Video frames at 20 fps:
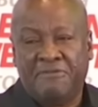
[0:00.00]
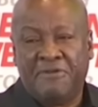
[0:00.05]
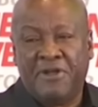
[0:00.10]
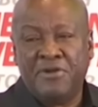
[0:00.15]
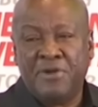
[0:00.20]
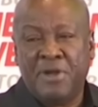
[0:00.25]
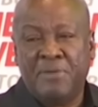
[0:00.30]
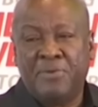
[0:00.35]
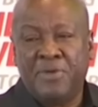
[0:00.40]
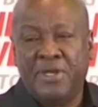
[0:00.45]
The
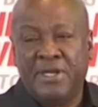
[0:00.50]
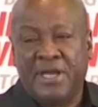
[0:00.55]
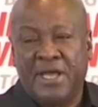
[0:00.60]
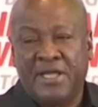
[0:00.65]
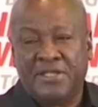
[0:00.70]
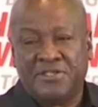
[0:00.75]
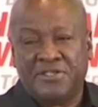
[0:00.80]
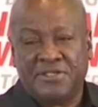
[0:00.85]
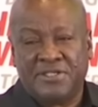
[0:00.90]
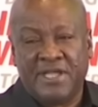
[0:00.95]
vulnerable
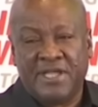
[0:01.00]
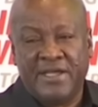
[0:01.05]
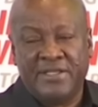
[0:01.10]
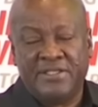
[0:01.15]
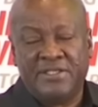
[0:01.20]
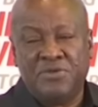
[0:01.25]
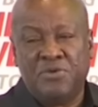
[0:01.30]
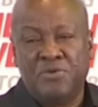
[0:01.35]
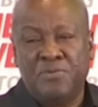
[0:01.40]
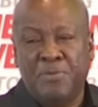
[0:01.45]
in our
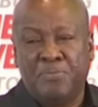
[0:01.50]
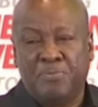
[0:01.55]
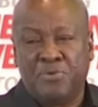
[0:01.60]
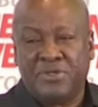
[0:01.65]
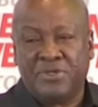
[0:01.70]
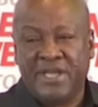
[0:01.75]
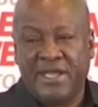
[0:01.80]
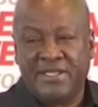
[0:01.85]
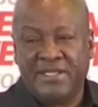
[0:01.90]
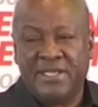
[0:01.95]
society will be
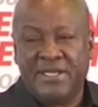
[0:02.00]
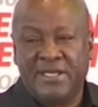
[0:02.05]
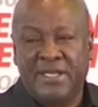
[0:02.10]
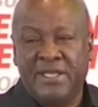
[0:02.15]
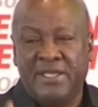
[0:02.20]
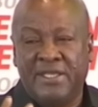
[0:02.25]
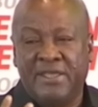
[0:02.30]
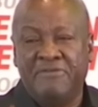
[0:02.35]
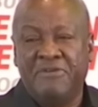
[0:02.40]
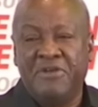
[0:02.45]

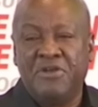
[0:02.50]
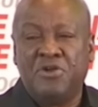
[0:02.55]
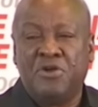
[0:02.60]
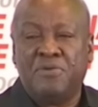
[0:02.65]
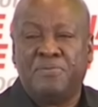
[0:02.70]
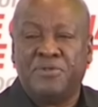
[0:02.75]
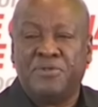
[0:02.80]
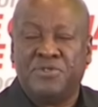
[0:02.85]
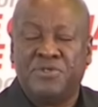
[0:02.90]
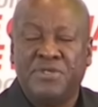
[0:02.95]
protected and
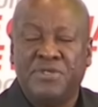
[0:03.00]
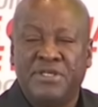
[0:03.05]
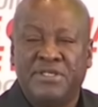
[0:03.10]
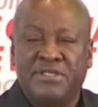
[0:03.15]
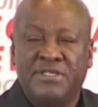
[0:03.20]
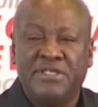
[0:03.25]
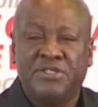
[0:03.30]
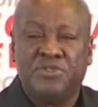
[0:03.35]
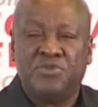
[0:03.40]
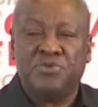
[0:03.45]
given the
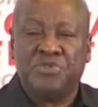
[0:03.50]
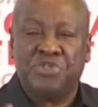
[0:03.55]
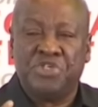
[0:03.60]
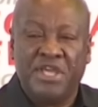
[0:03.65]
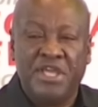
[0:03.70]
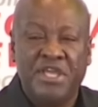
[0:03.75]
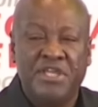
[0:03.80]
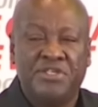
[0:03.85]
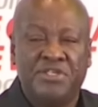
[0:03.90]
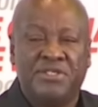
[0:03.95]
opportunity to
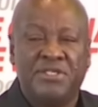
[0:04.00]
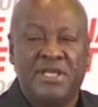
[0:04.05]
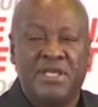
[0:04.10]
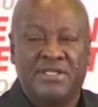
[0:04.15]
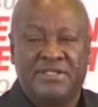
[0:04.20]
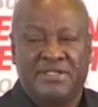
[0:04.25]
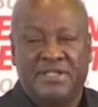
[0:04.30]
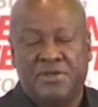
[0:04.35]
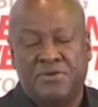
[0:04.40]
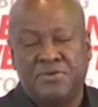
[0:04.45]
change
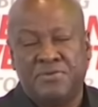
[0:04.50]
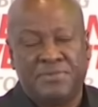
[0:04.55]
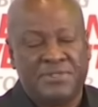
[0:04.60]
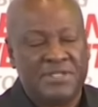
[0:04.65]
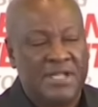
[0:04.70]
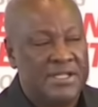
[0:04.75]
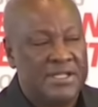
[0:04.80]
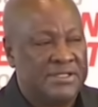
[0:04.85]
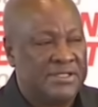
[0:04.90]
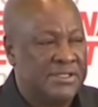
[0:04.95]
their
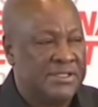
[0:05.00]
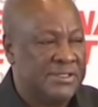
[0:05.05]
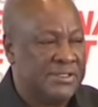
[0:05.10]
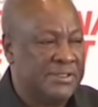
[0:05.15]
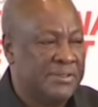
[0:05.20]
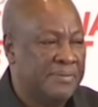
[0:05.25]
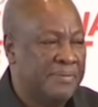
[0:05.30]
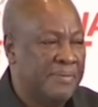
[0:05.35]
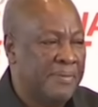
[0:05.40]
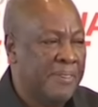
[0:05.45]

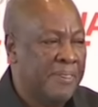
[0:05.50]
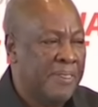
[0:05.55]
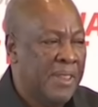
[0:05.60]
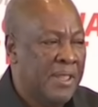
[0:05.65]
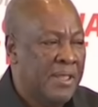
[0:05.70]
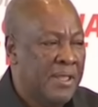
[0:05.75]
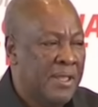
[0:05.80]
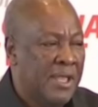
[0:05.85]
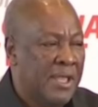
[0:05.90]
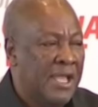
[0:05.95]
circumstances.
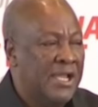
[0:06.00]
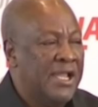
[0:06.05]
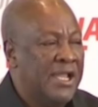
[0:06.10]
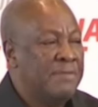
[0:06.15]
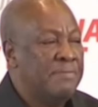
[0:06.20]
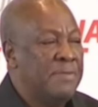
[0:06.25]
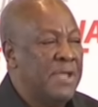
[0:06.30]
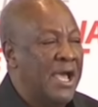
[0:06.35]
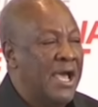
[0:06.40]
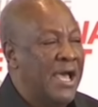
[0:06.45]

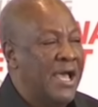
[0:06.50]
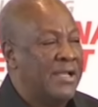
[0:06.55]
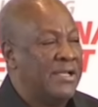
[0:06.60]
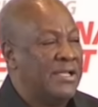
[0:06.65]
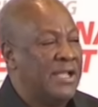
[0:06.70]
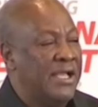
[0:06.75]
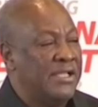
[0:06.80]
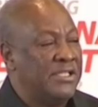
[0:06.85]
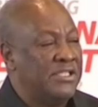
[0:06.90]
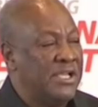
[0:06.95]
And let me
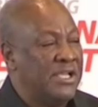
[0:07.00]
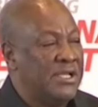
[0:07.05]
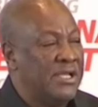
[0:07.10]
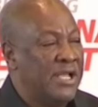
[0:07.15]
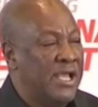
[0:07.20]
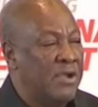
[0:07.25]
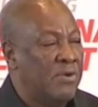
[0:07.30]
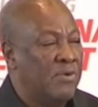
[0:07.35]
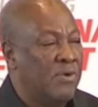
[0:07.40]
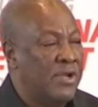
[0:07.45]
add that
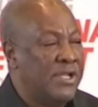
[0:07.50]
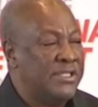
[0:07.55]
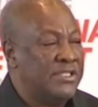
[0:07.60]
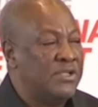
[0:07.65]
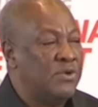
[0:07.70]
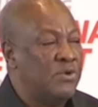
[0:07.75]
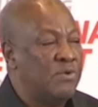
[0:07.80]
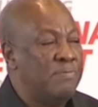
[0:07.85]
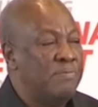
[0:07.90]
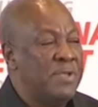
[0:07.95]
gender
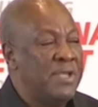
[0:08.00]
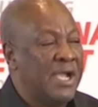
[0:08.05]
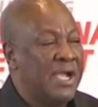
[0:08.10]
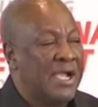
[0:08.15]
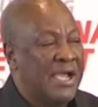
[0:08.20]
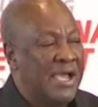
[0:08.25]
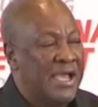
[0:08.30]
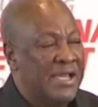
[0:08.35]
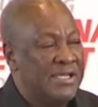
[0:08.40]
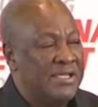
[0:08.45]
equality will
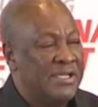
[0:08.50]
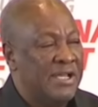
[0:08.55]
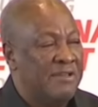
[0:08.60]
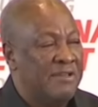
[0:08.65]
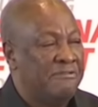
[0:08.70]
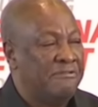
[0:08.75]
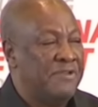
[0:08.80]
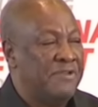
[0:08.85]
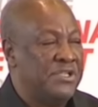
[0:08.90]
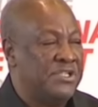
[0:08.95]
be a
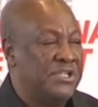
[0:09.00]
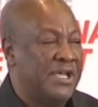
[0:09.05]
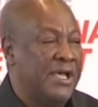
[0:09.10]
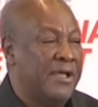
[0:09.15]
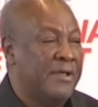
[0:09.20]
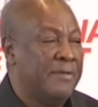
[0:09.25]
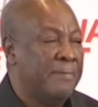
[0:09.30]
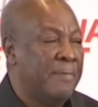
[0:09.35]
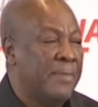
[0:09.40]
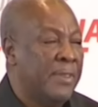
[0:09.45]
cardinal
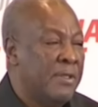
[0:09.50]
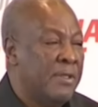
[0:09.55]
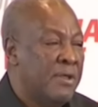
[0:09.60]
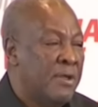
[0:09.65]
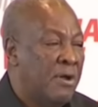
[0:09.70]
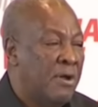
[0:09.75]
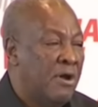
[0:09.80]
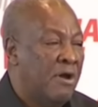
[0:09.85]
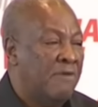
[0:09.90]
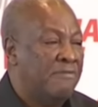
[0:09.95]
feature
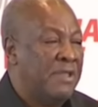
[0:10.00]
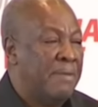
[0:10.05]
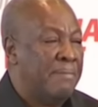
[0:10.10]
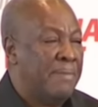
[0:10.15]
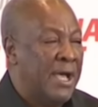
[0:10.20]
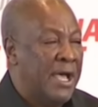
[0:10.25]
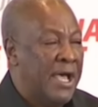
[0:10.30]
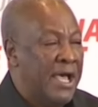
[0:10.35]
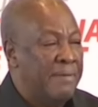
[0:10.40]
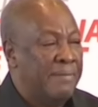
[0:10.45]
of
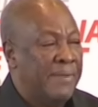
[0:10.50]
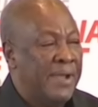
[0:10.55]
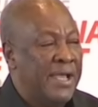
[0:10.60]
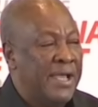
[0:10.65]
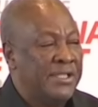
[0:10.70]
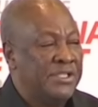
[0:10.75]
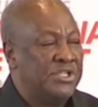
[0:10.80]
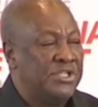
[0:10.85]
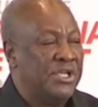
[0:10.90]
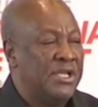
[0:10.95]
the
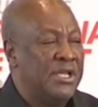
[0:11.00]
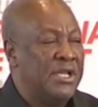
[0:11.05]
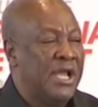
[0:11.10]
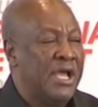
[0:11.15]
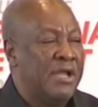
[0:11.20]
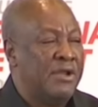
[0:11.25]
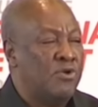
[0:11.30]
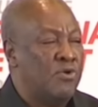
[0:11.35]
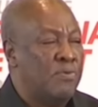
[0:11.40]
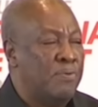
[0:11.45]
Mahama
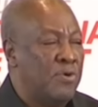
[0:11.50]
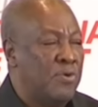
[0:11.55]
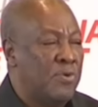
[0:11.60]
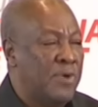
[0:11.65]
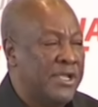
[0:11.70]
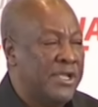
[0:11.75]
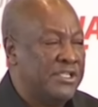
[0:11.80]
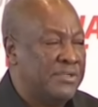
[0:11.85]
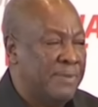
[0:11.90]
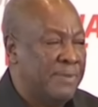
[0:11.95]
Jinano
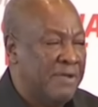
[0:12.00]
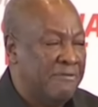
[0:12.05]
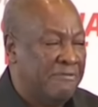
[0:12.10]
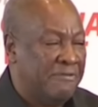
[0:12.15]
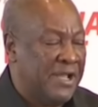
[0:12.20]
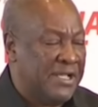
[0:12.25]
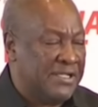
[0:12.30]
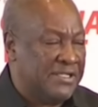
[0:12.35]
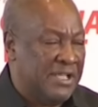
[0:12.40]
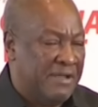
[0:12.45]
Opoku
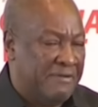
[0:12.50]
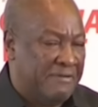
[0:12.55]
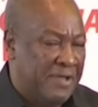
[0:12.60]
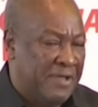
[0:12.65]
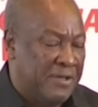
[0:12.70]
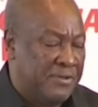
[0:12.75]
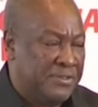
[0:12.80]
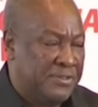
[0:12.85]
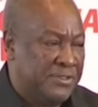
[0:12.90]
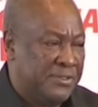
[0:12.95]
Ajima
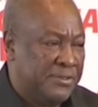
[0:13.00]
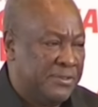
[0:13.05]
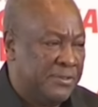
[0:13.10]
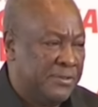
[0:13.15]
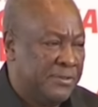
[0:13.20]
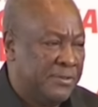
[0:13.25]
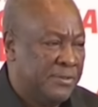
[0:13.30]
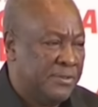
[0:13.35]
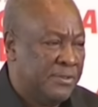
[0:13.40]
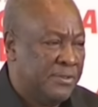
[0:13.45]
Flagstaff House.
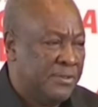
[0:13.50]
